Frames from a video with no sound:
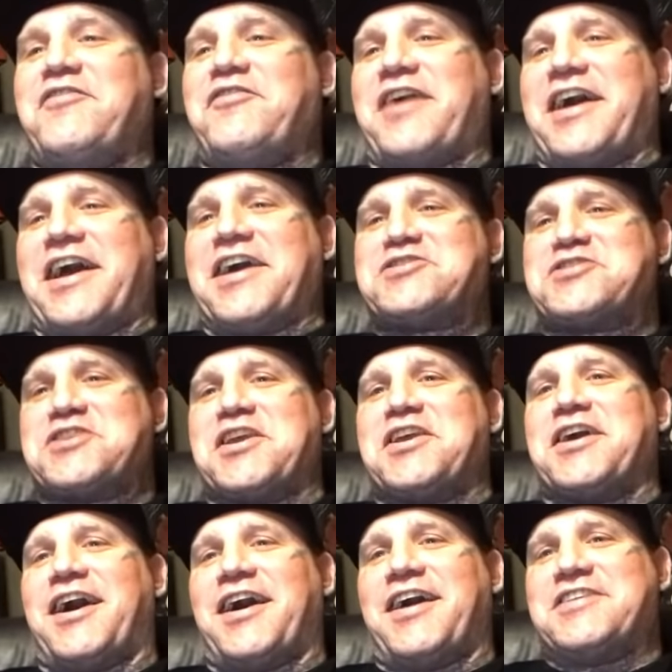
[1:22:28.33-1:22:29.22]
enough, I actually
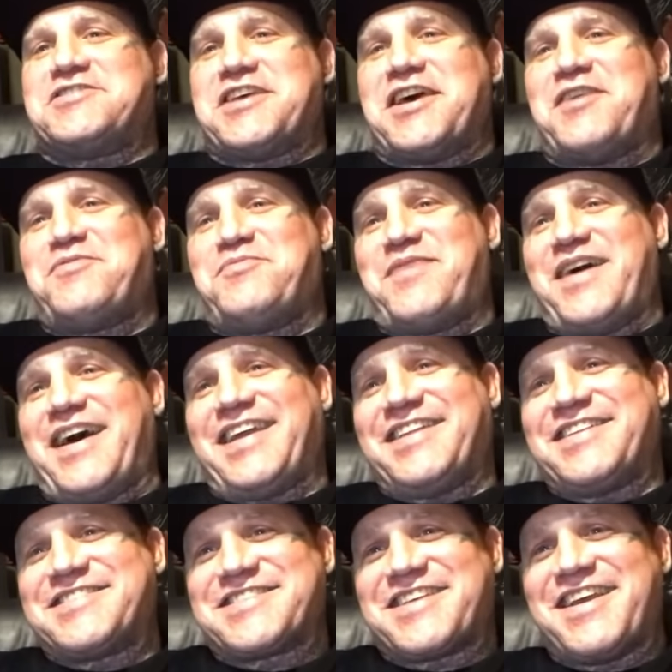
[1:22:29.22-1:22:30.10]
got Jeff back
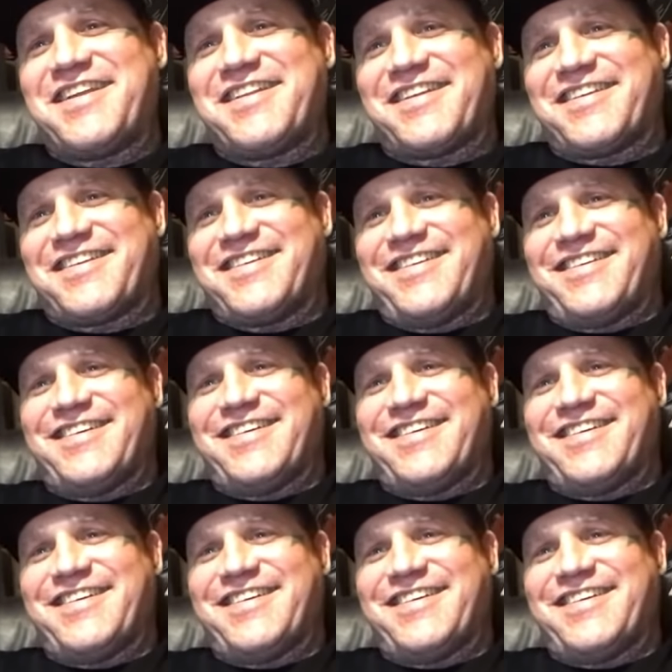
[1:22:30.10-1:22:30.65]
into skating.